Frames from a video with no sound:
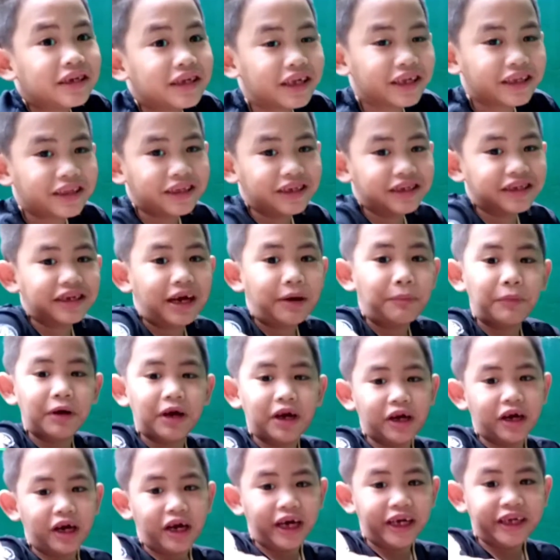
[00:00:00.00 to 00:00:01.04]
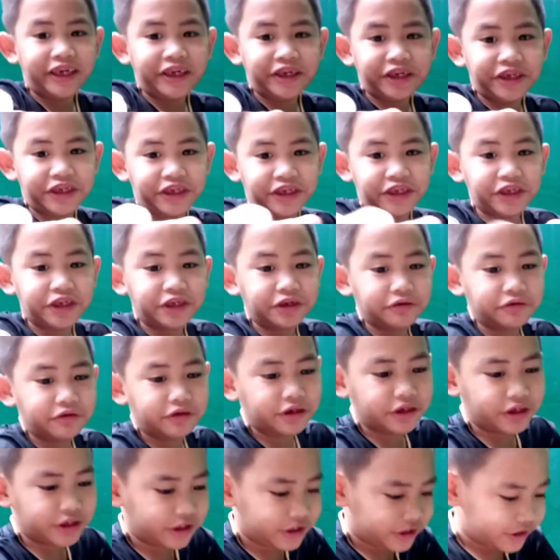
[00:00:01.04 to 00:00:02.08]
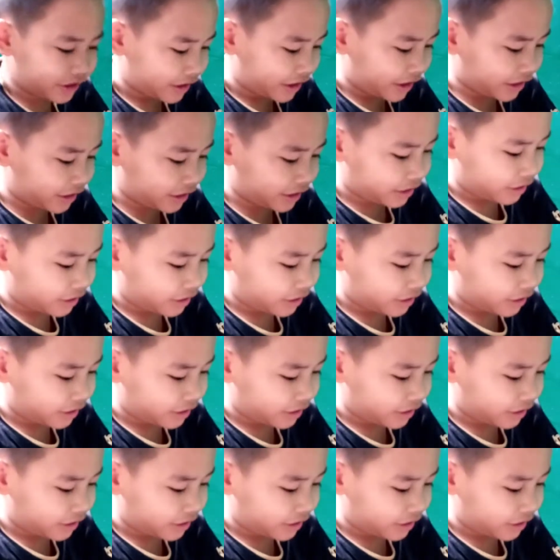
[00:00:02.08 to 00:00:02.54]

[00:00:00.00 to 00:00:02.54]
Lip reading: Like the summer icy juice. And